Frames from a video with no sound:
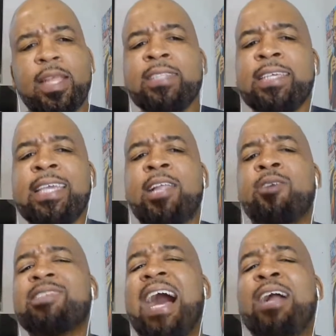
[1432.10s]
to yell
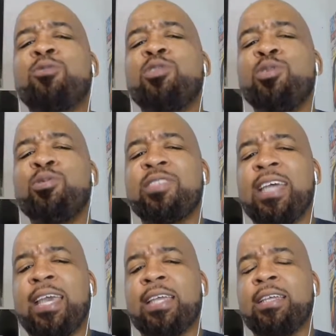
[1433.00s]
out Taco
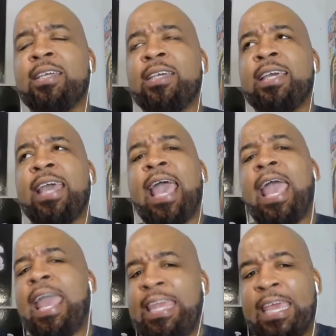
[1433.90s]
Tuesday
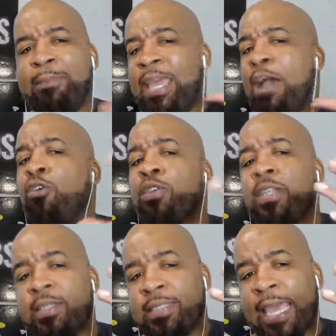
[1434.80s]
and then be holding
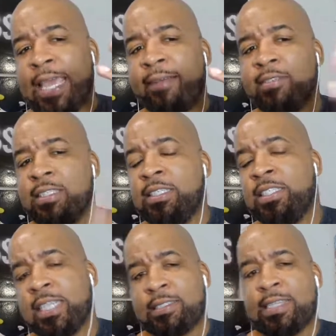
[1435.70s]
a KFC
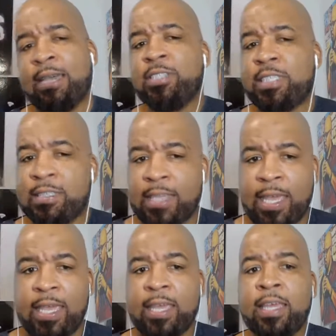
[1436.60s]
chicken sandwich in his
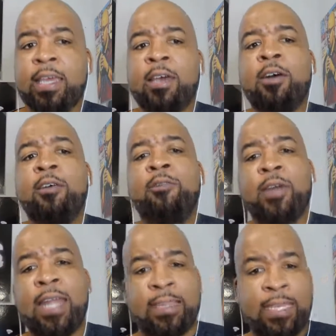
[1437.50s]
hand for
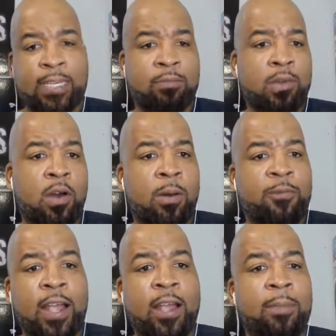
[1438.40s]
that thing to blow up, for
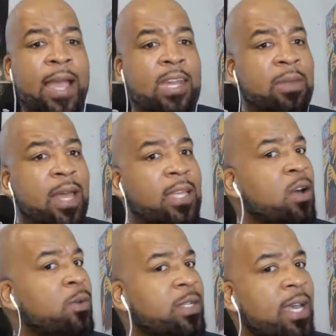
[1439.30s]
everybody to be like, yo,
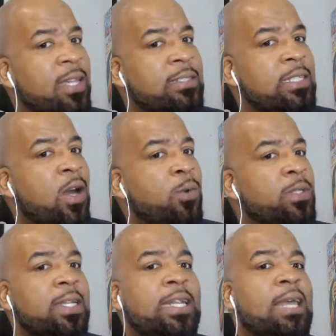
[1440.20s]
what the hell is he
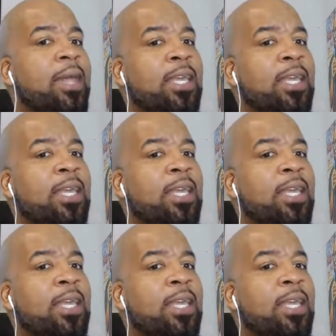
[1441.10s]
holding? And they're like,